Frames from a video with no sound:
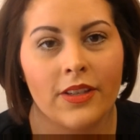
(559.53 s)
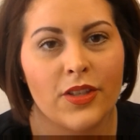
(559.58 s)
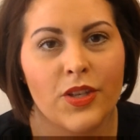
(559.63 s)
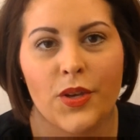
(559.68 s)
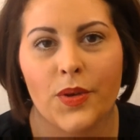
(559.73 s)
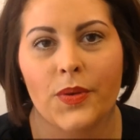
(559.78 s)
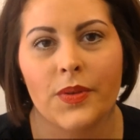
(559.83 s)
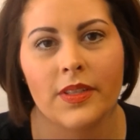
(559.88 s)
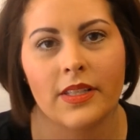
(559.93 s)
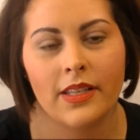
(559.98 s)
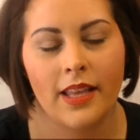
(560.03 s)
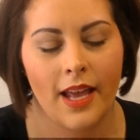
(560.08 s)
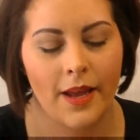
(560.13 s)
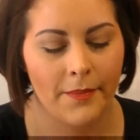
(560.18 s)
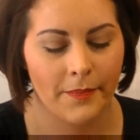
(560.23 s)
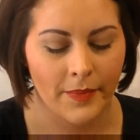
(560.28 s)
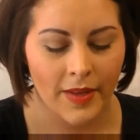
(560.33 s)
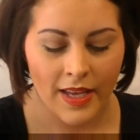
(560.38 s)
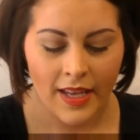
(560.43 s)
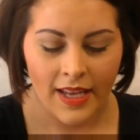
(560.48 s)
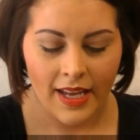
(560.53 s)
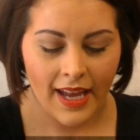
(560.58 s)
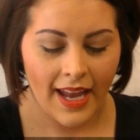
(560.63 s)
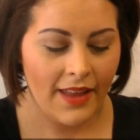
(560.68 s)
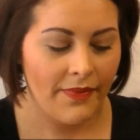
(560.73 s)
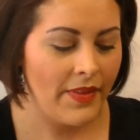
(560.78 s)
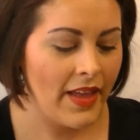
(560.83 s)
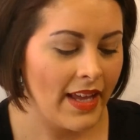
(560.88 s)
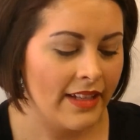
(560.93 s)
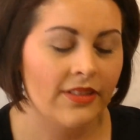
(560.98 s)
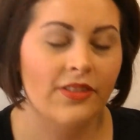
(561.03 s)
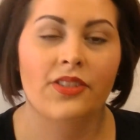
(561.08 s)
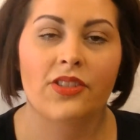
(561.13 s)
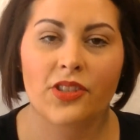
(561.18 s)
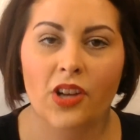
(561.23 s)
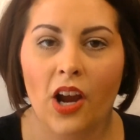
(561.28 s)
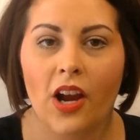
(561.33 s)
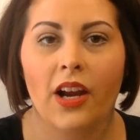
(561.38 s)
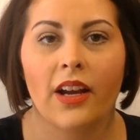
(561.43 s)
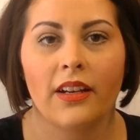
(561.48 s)
Use them, and then
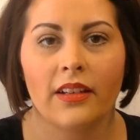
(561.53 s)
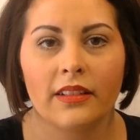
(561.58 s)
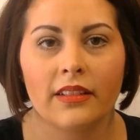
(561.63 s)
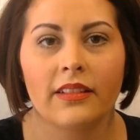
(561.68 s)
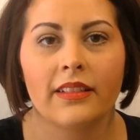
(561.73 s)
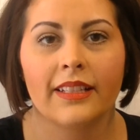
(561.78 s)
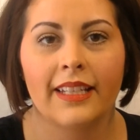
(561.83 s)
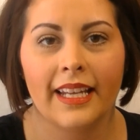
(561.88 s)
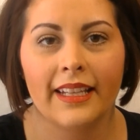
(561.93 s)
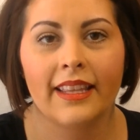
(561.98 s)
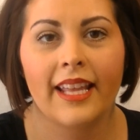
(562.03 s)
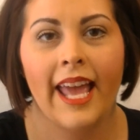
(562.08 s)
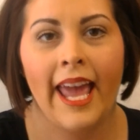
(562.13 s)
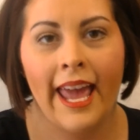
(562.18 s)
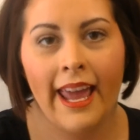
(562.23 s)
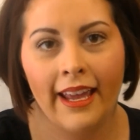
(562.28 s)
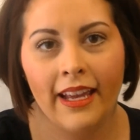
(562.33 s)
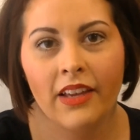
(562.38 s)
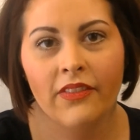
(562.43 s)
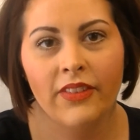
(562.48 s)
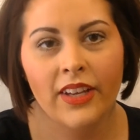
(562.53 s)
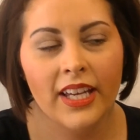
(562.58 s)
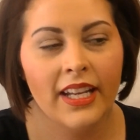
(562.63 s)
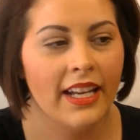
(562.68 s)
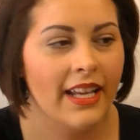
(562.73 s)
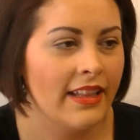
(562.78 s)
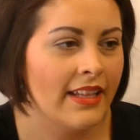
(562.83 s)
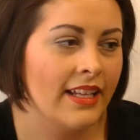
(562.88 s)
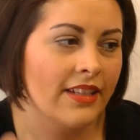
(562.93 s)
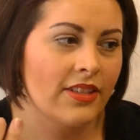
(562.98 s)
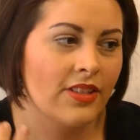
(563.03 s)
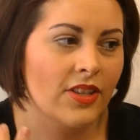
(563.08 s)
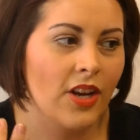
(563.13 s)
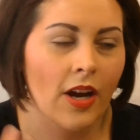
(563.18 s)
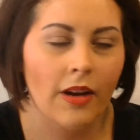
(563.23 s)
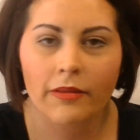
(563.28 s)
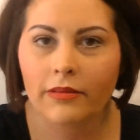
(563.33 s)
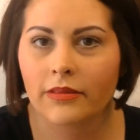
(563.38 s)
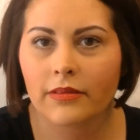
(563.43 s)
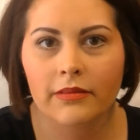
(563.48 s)
get the hang of it, and then
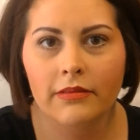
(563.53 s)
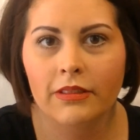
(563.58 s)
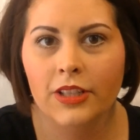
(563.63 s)
start,